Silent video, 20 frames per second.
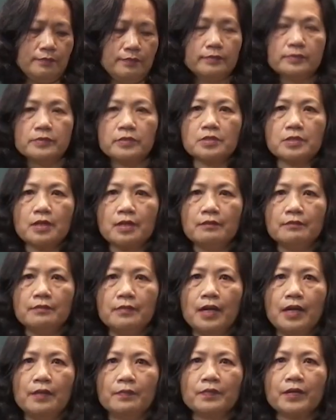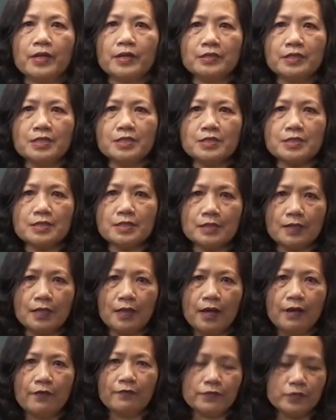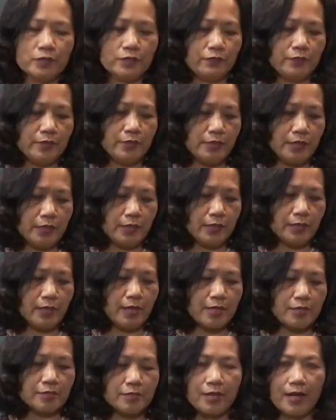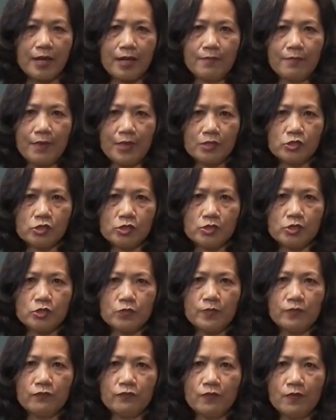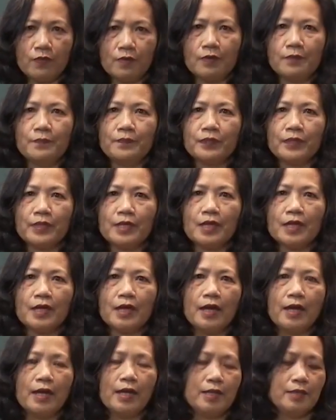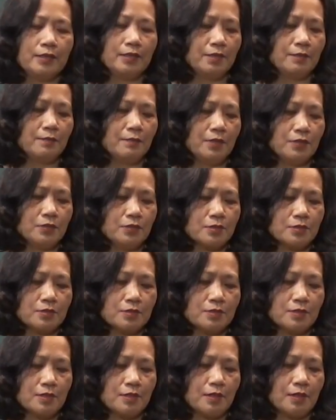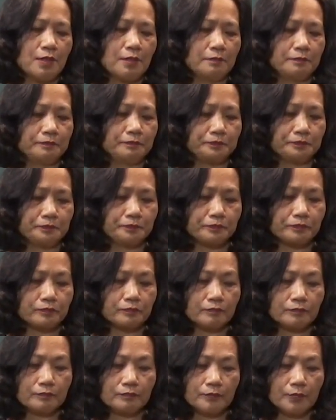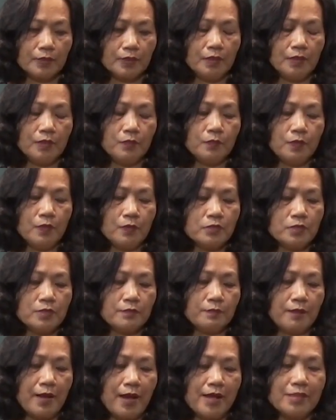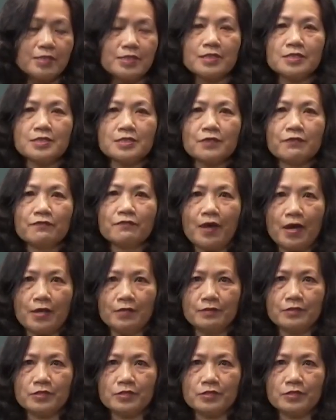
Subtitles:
some practice after reading, as I mentioned before. And the most important part is the final